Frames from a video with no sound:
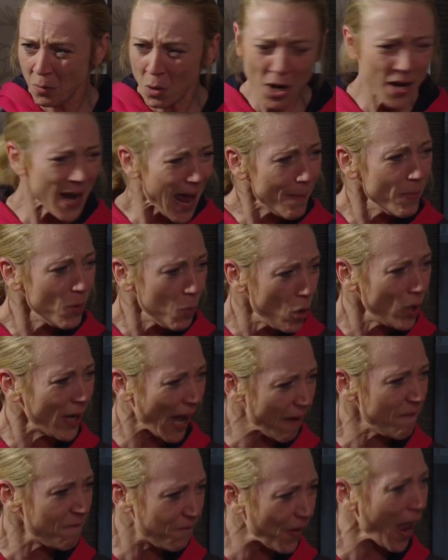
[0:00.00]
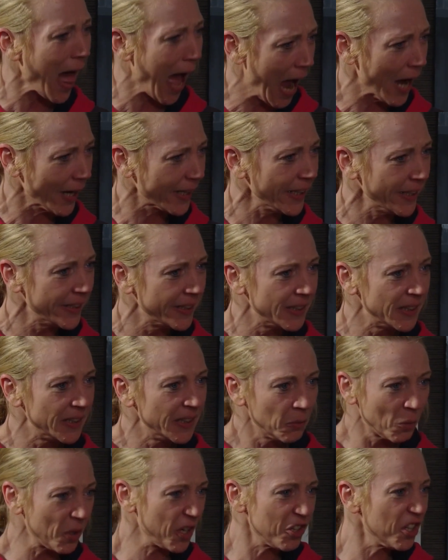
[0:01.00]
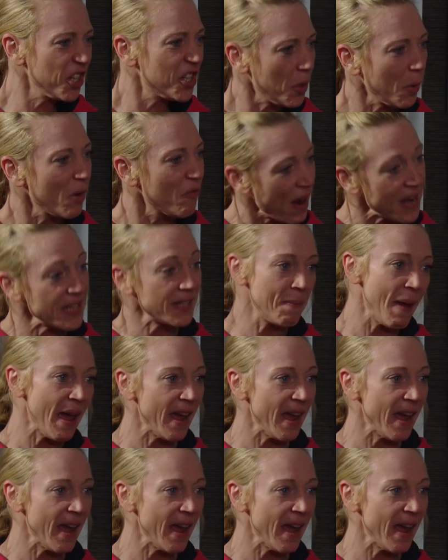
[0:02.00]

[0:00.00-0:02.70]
What, and I'm the one getting flack? What are you going to do, arrest